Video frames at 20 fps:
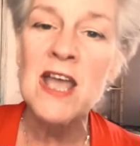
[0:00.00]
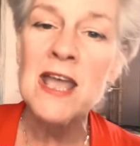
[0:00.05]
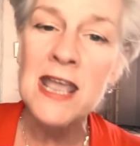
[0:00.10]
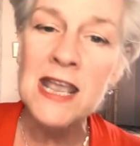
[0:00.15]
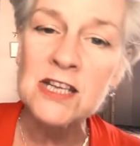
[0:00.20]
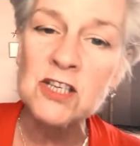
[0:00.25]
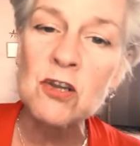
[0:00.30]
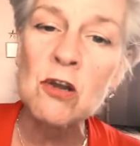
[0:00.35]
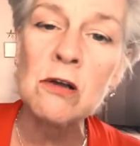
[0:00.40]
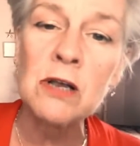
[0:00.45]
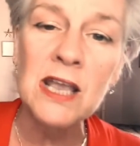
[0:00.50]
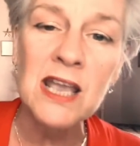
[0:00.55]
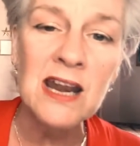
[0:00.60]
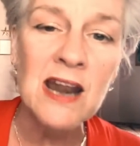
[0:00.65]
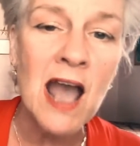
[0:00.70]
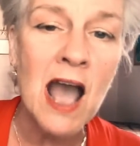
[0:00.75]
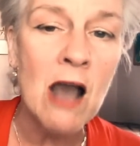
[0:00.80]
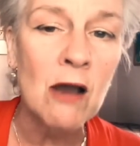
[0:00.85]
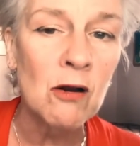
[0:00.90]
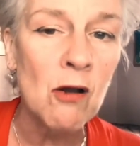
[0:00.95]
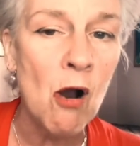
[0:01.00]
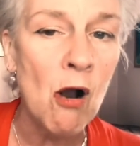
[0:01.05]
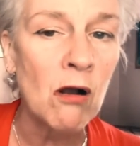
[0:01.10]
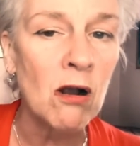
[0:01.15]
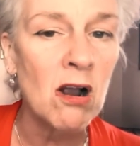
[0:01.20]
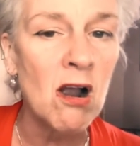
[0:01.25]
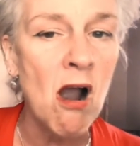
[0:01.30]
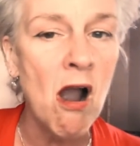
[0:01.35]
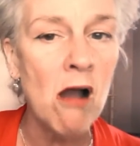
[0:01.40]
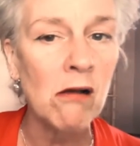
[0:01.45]
he took it out on
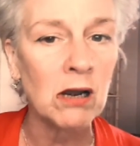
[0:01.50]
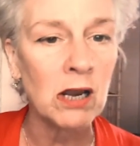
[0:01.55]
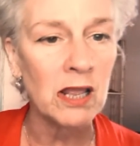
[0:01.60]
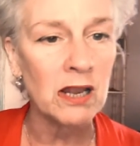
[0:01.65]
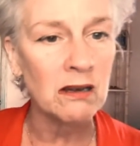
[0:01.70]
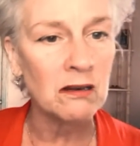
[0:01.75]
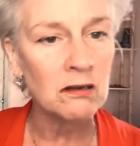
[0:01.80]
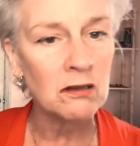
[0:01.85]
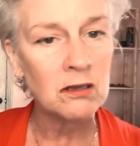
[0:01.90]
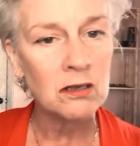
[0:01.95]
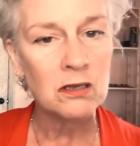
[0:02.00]
Colin.